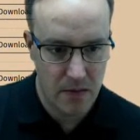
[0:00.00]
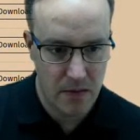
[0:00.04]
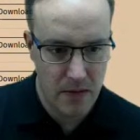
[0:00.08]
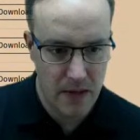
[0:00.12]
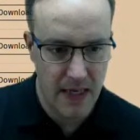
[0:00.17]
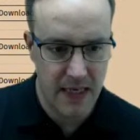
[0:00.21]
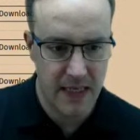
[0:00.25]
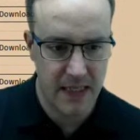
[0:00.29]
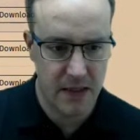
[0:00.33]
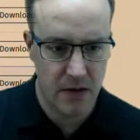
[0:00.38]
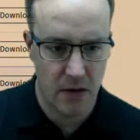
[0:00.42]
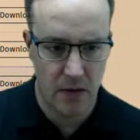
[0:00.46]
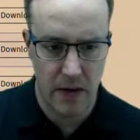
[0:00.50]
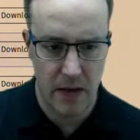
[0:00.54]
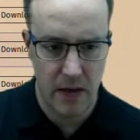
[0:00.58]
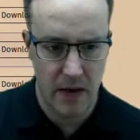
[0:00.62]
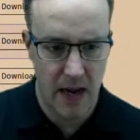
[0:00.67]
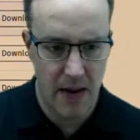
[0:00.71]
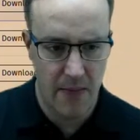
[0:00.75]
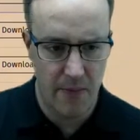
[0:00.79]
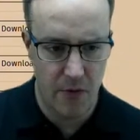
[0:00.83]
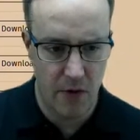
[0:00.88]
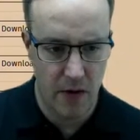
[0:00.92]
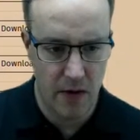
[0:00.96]
Yes, sorry,
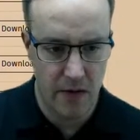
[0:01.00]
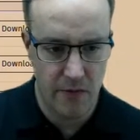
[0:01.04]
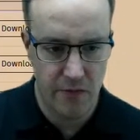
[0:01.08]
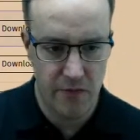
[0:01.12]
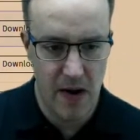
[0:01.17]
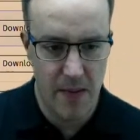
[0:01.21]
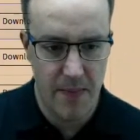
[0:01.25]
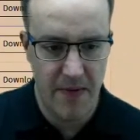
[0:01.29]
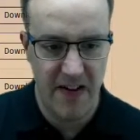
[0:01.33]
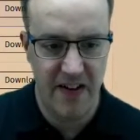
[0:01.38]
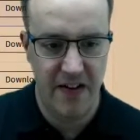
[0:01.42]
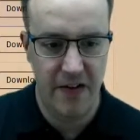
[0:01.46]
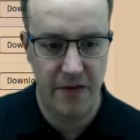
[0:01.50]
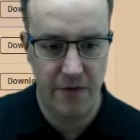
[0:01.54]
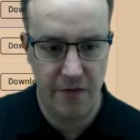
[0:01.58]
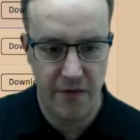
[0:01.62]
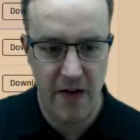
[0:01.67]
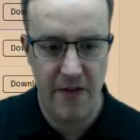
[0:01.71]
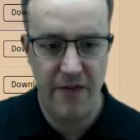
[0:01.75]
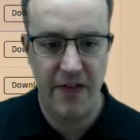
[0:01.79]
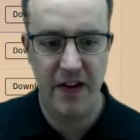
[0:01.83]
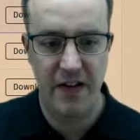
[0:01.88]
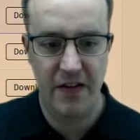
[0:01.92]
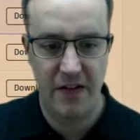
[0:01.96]
I am right.
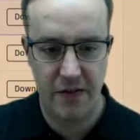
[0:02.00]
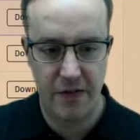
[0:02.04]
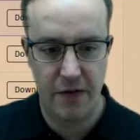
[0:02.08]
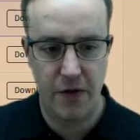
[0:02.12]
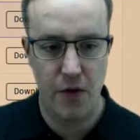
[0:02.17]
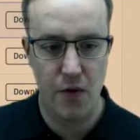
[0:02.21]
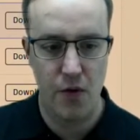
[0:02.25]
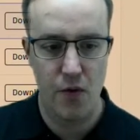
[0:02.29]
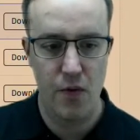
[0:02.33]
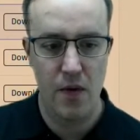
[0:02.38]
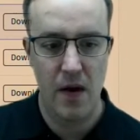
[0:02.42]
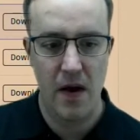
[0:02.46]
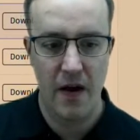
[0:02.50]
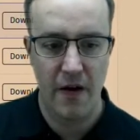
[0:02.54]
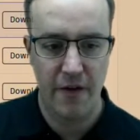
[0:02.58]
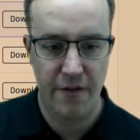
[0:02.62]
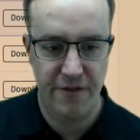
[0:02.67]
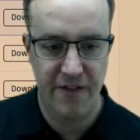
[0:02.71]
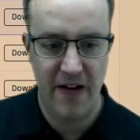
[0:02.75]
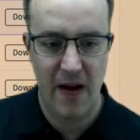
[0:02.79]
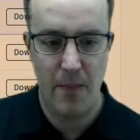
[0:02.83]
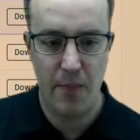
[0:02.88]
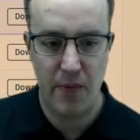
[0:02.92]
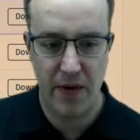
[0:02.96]
Revit to
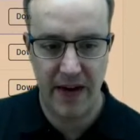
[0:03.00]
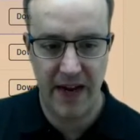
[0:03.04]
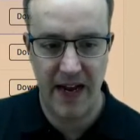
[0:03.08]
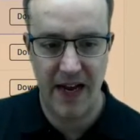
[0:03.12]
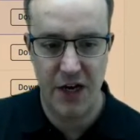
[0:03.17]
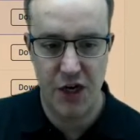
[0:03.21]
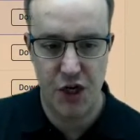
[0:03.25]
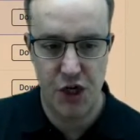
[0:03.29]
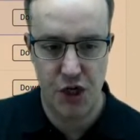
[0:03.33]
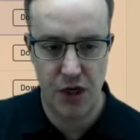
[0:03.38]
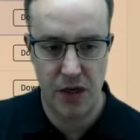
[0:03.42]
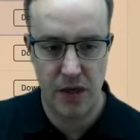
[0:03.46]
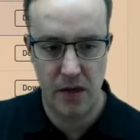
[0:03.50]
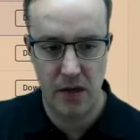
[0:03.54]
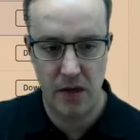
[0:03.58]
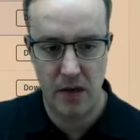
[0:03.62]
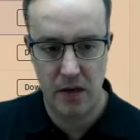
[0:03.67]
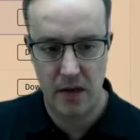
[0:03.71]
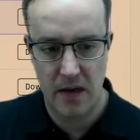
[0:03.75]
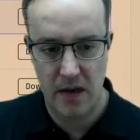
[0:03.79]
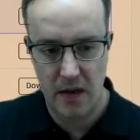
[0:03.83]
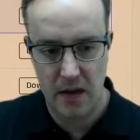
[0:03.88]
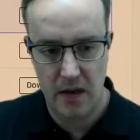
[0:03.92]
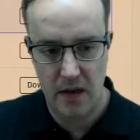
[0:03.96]
Fabrication
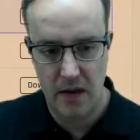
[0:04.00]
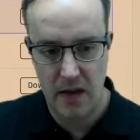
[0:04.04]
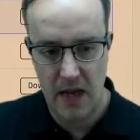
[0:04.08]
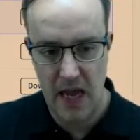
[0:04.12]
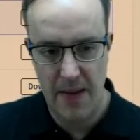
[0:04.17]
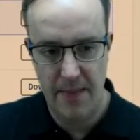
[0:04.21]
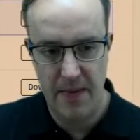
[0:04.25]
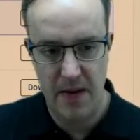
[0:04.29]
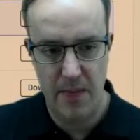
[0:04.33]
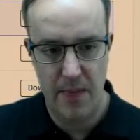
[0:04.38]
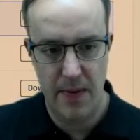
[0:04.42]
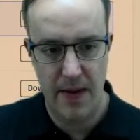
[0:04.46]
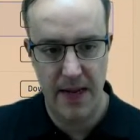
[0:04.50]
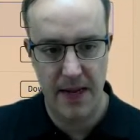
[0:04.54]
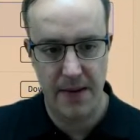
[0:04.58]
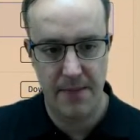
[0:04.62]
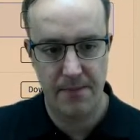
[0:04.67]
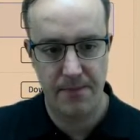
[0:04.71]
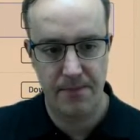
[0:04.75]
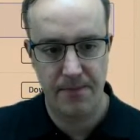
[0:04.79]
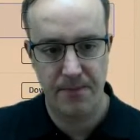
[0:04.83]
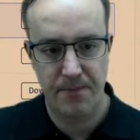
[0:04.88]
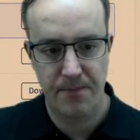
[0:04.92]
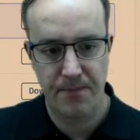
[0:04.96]
MEP.
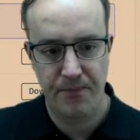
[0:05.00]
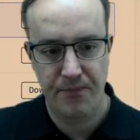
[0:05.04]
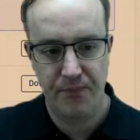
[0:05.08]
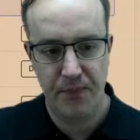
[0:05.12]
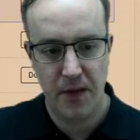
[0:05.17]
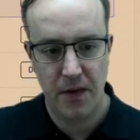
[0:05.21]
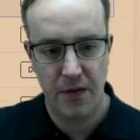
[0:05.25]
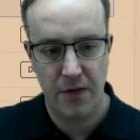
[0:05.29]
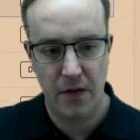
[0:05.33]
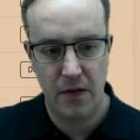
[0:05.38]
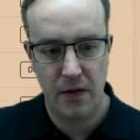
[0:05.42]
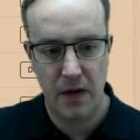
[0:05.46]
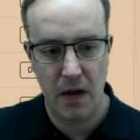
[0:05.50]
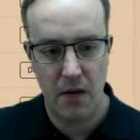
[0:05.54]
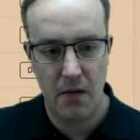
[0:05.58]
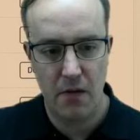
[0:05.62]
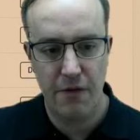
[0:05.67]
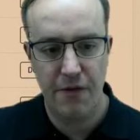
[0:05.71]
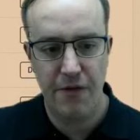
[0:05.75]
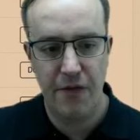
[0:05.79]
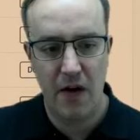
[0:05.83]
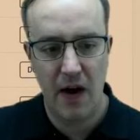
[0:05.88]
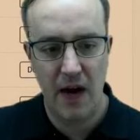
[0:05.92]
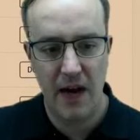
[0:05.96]
So go
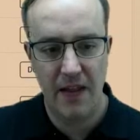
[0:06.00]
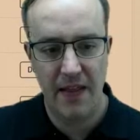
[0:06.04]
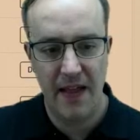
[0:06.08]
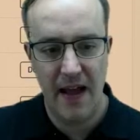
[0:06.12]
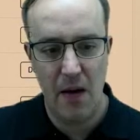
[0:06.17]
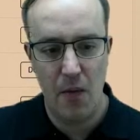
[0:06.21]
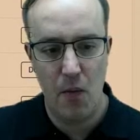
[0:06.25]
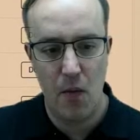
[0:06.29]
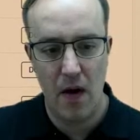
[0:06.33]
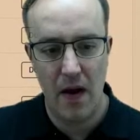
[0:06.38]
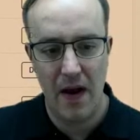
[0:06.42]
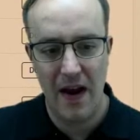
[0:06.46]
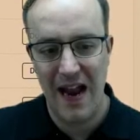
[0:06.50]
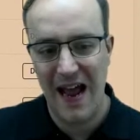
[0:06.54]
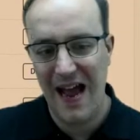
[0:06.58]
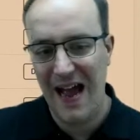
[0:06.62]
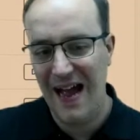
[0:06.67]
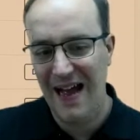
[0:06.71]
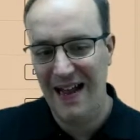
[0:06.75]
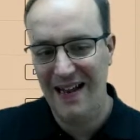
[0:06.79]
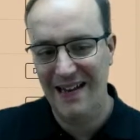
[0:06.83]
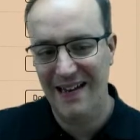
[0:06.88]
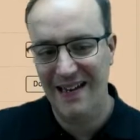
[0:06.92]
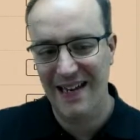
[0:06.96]
and find that one
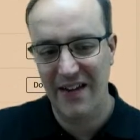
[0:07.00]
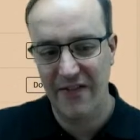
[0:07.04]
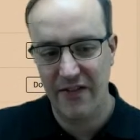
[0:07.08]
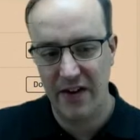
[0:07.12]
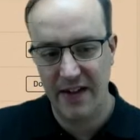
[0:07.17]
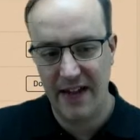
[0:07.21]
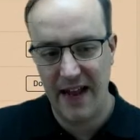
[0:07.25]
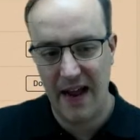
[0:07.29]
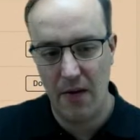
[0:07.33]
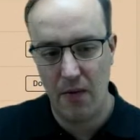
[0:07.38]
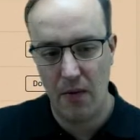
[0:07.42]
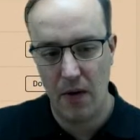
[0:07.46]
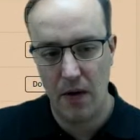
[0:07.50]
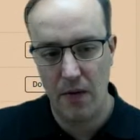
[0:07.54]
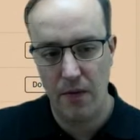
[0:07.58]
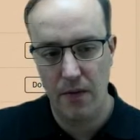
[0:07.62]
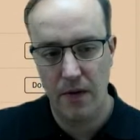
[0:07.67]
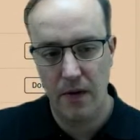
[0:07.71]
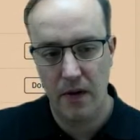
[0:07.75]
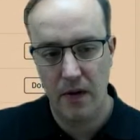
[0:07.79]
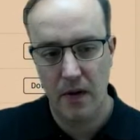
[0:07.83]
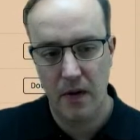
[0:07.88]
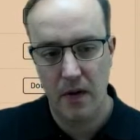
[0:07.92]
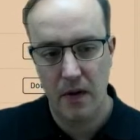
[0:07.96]
and give it a
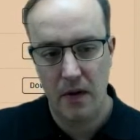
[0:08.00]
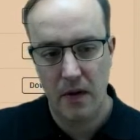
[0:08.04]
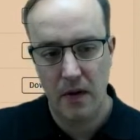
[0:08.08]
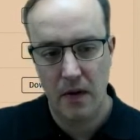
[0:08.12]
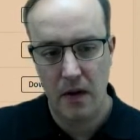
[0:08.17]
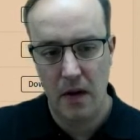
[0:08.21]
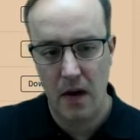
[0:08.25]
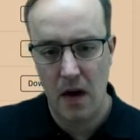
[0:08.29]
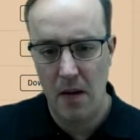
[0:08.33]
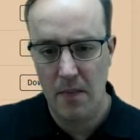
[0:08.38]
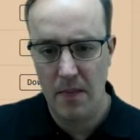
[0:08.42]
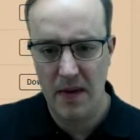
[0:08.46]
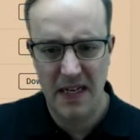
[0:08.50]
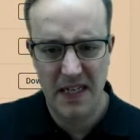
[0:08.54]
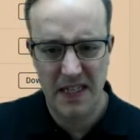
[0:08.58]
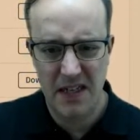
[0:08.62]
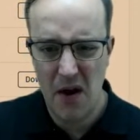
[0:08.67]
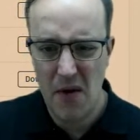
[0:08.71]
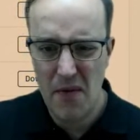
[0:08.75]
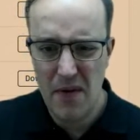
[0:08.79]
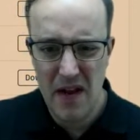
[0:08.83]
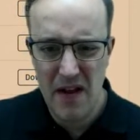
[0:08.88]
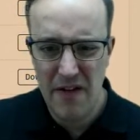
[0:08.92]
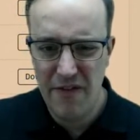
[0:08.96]
download. It's
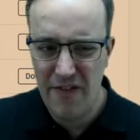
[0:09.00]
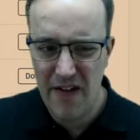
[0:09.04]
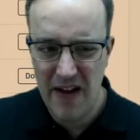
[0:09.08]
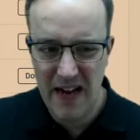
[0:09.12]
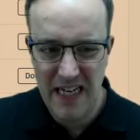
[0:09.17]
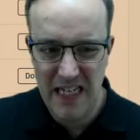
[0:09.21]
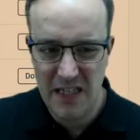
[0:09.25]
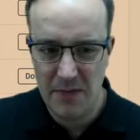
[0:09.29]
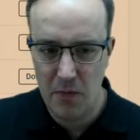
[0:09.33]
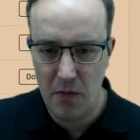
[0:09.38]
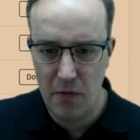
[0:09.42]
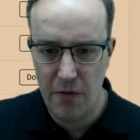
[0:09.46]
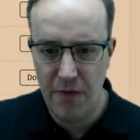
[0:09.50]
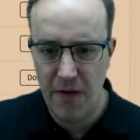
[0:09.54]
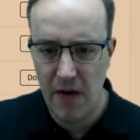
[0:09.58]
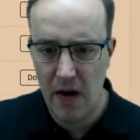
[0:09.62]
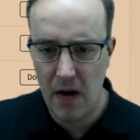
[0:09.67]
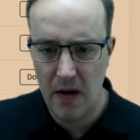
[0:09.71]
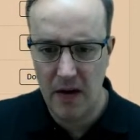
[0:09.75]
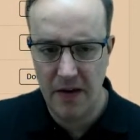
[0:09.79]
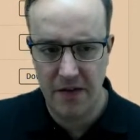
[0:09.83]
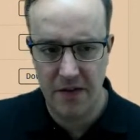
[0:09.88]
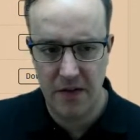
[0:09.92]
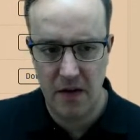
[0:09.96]
only a fairly small
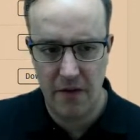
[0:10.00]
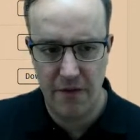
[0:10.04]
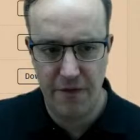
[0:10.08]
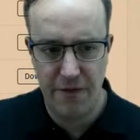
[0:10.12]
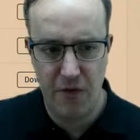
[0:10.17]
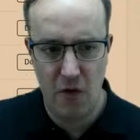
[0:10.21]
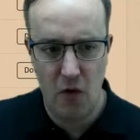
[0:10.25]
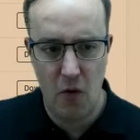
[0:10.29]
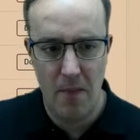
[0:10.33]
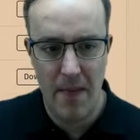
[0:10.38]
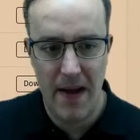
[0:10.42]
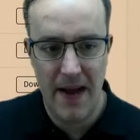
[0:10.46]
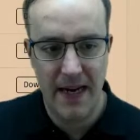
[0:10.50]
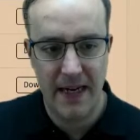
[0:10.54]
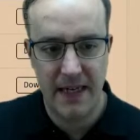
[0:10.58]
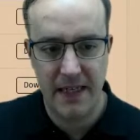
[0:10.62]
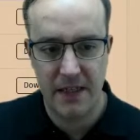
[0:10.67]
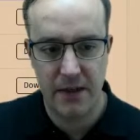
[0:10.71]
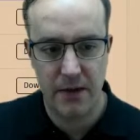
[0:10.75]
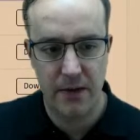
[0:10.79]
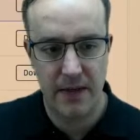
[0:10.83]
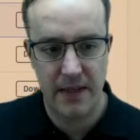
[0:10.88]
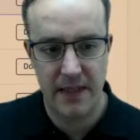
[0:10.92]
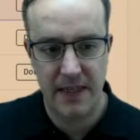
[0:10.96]
file. It's like 4 meg,
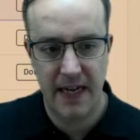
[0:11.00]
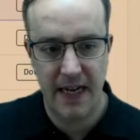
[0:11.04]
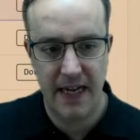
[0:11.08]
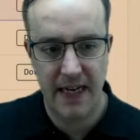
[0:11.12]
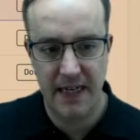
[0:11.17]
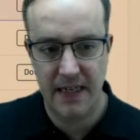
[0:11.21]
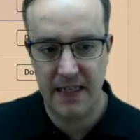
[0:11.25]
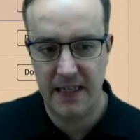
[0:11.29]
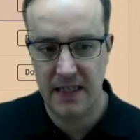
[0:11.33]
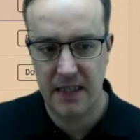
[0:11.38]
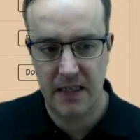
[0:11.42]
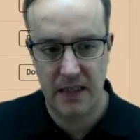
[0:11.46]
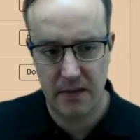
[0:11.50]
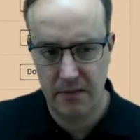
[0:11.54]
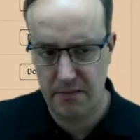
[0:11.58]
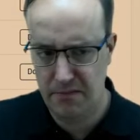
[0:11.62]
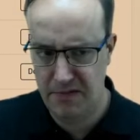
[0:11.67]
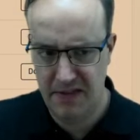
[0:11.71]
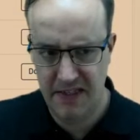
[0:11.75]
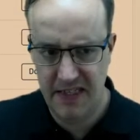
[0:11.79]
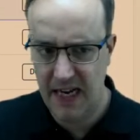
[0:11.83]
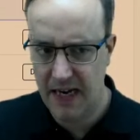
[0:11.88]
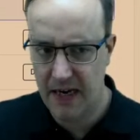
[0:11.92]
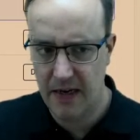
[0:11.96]
so it takes
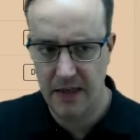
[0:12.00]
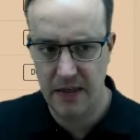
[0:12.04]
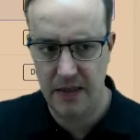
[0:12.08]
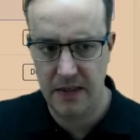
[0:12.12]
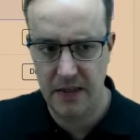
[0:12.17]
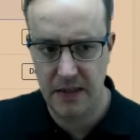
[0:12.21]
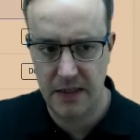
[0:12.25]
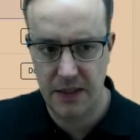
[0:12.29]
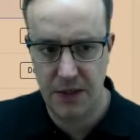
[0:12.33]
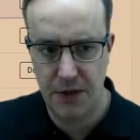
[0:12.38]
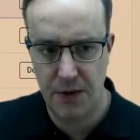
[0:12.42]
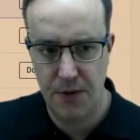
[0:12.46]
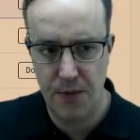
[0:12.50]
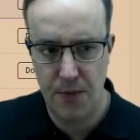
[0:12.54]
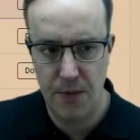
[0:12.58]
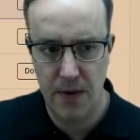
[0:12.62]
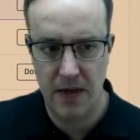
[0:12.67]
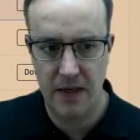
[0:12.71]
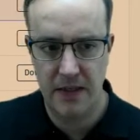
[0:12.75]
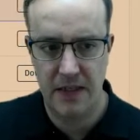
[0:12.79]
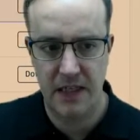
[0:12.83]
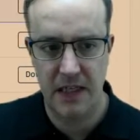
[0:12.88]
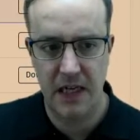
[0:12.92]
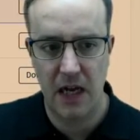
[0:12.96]
seconds
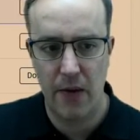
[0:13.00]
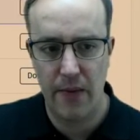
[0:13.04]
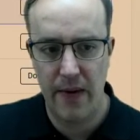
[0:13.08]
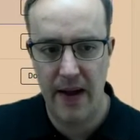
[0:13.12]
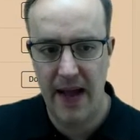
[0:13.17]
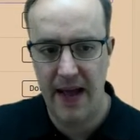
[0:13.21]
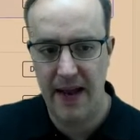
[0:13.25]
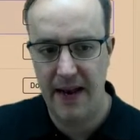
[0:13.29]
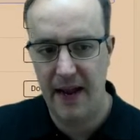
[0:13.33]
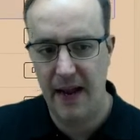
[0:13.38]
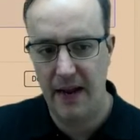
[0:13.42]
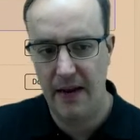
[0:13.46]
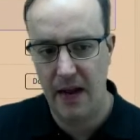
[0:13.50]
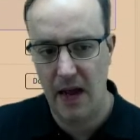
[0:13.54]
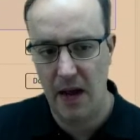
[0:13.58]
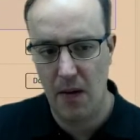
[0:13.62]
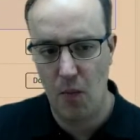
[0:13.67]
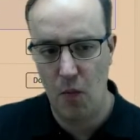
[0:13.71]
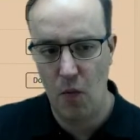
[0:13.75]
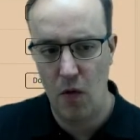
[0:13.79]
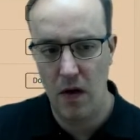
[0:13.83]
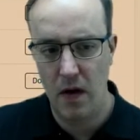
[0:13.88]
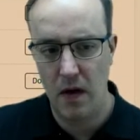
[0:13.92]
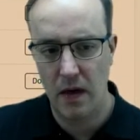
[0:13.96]
to go ahead
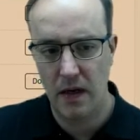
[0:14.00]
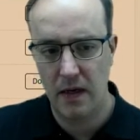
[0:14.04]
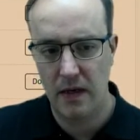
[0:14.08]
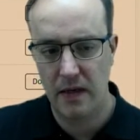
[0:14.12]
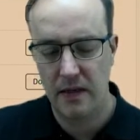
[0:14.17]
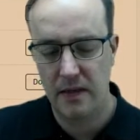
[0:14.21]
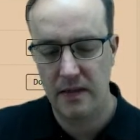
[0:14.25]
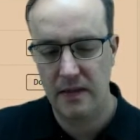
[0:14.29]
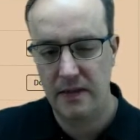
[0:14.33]
and work.